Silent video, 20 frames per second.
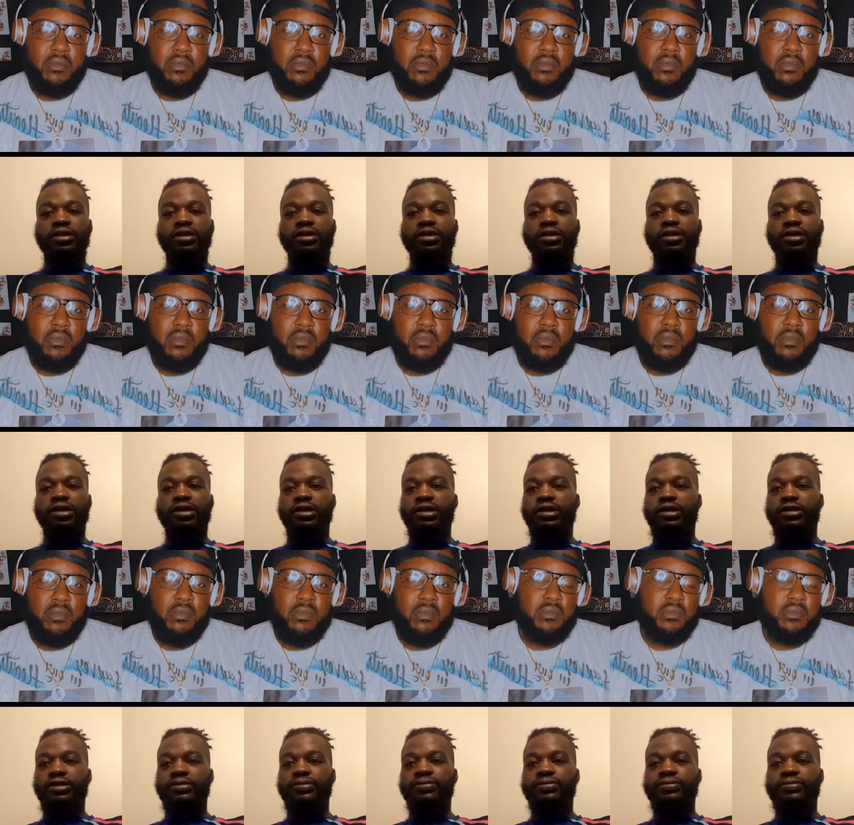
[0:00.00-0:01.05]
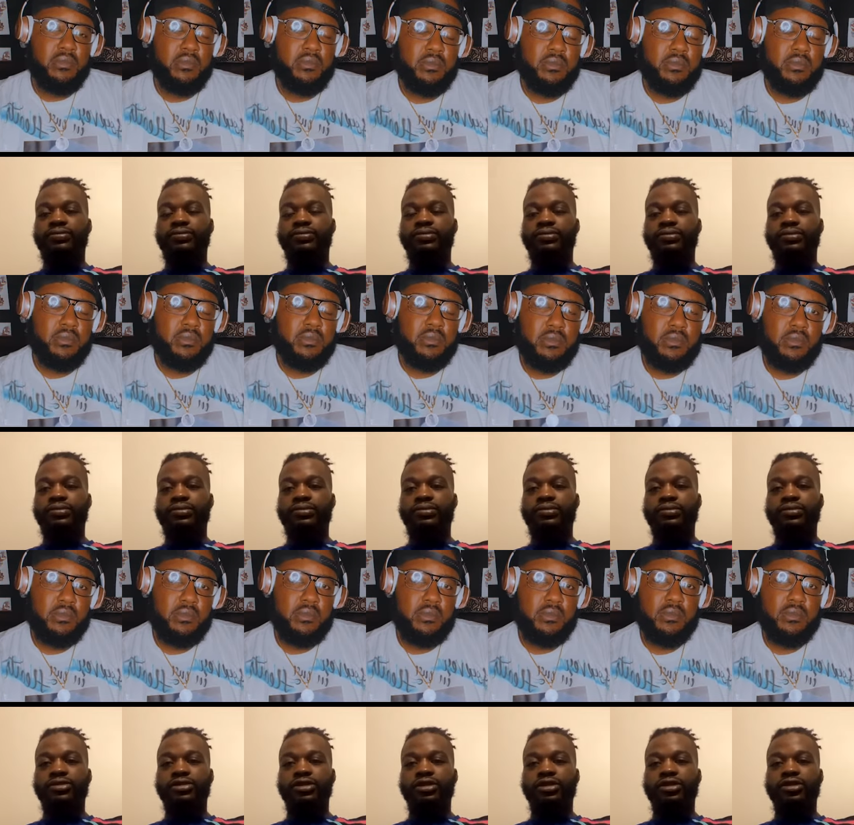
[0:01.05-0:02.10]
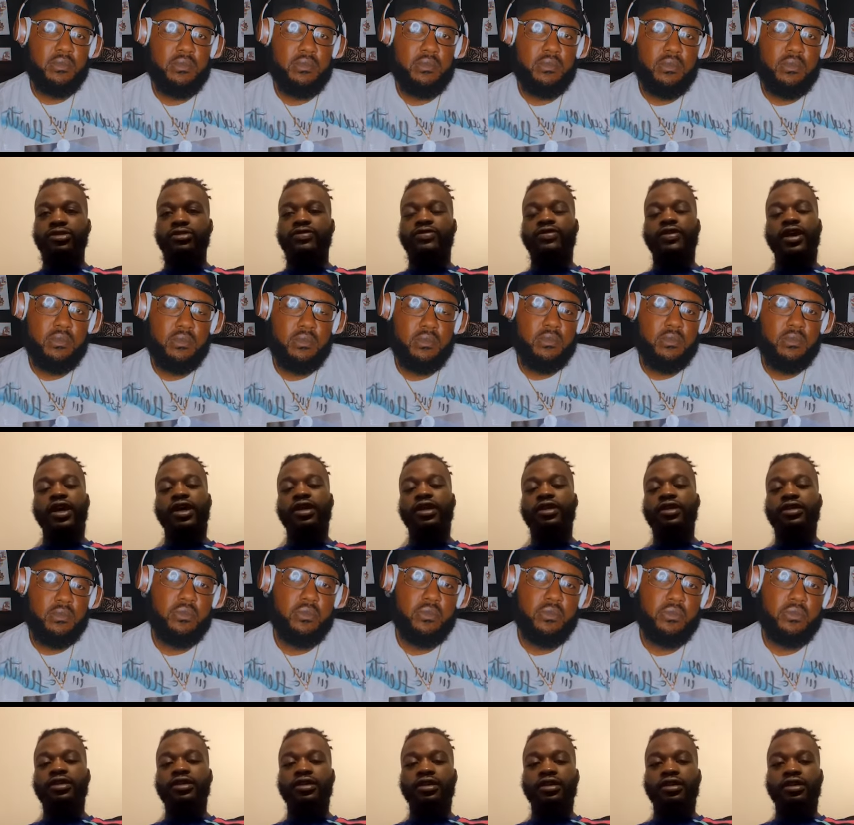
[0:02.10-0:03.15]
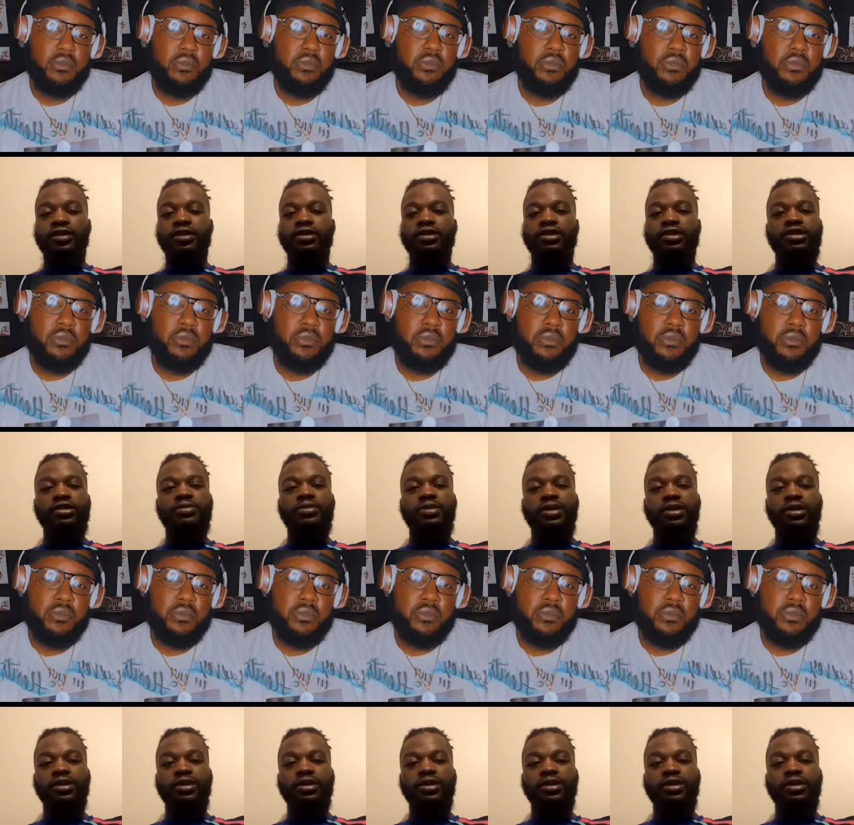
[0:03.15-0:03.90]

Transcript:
Speaker 1: Uh, you fight, you spend your